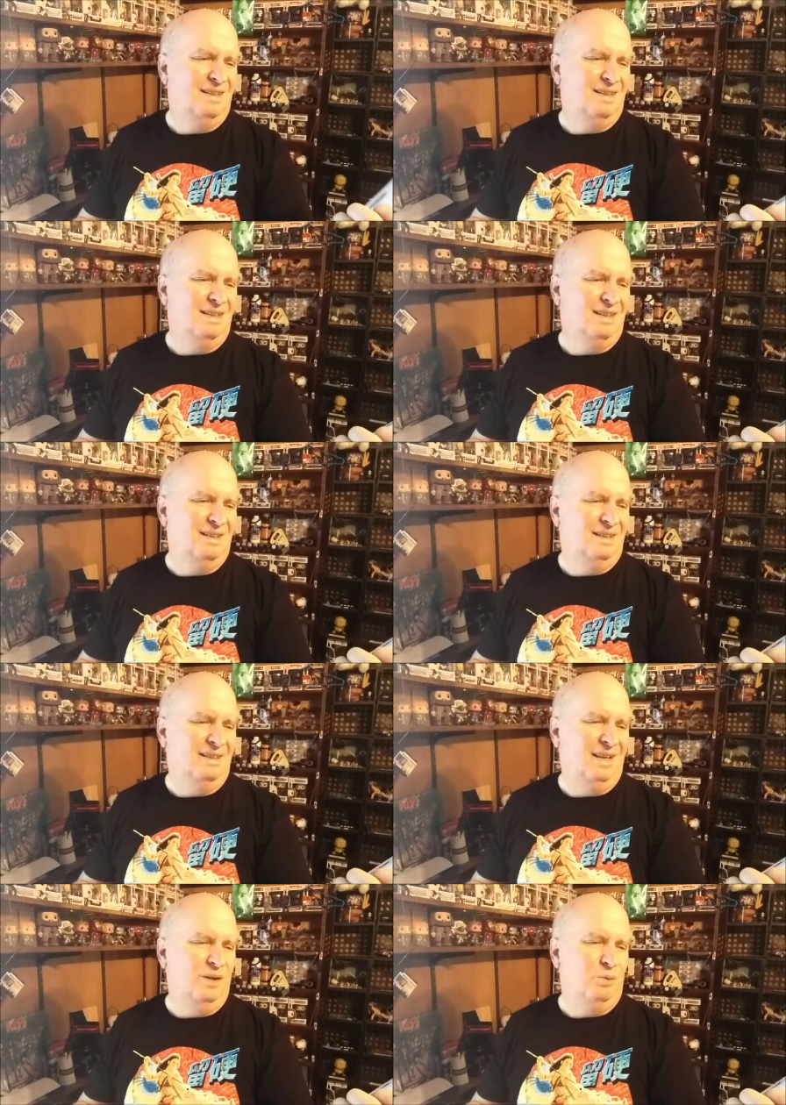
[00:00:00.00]
Uh,
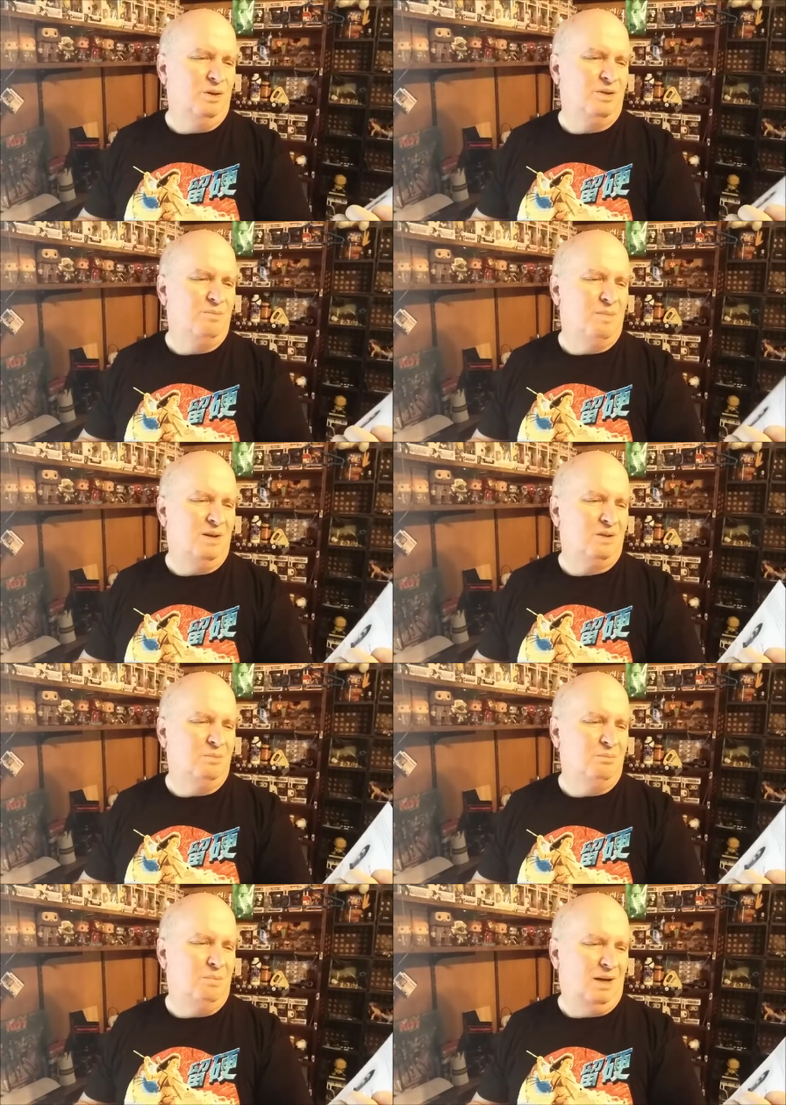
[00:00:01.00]
Edward
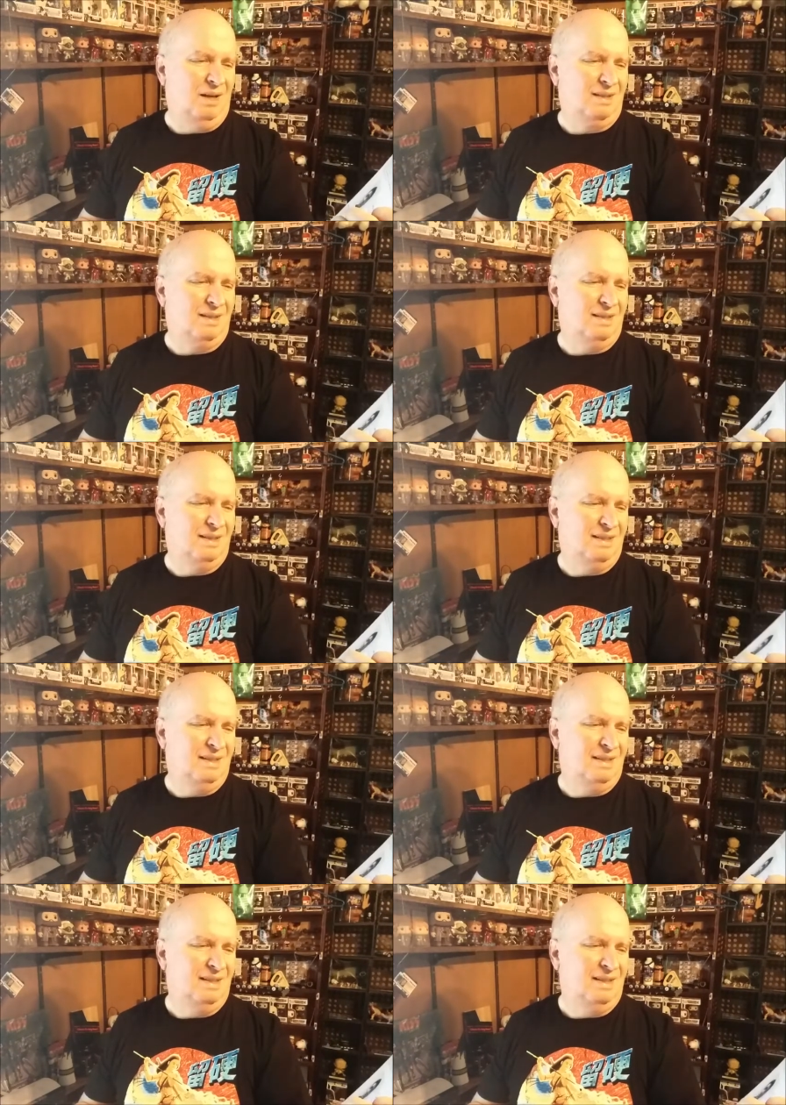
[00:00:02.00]
Malcolm Buck,
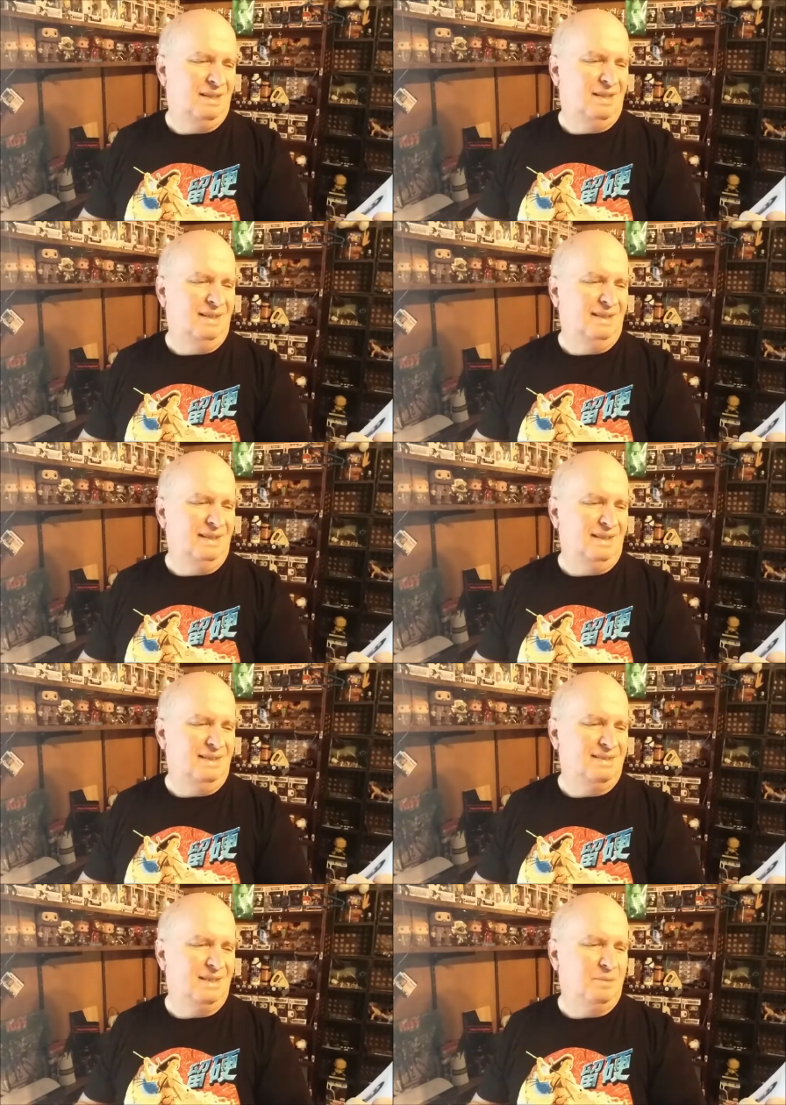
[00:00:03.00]

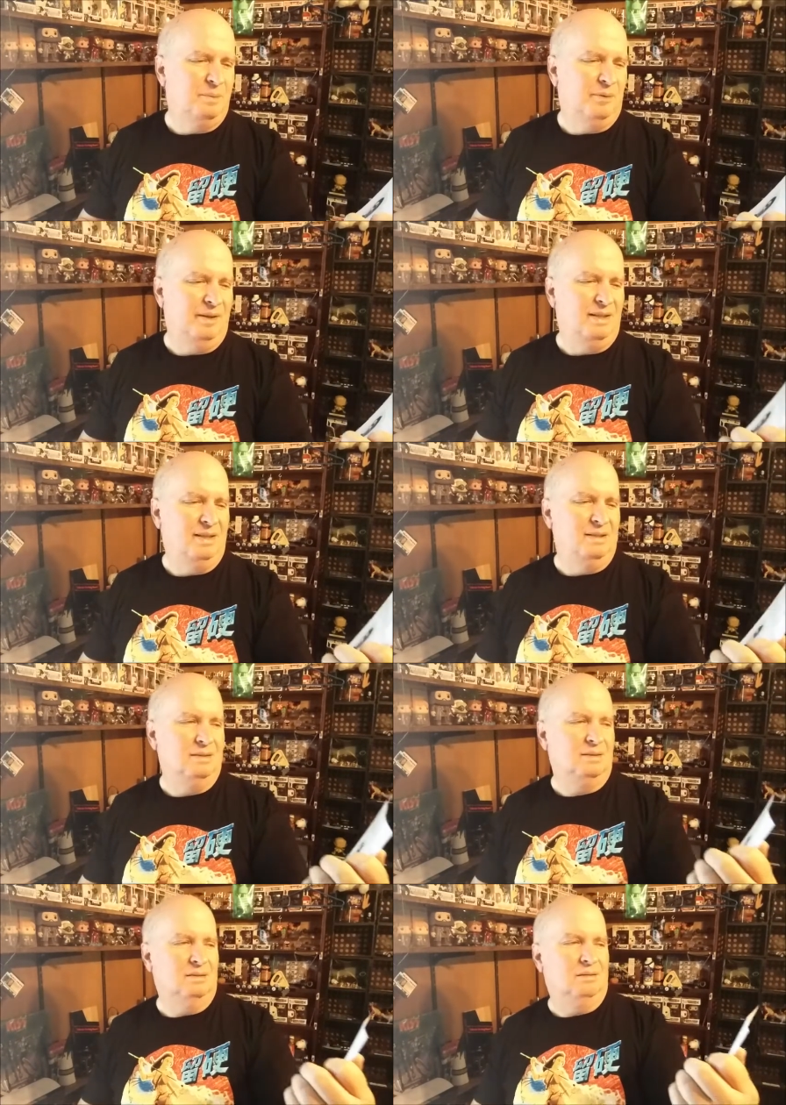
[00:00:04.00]
E seven
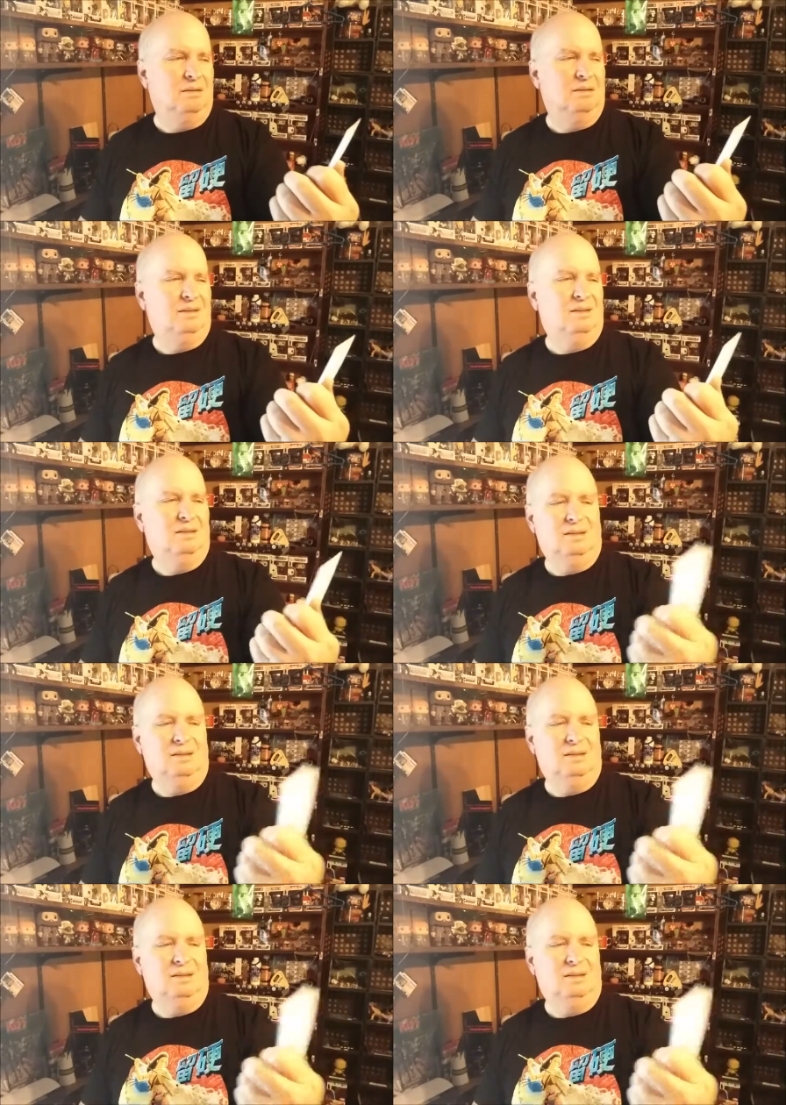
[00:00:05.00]
Marines. Okay.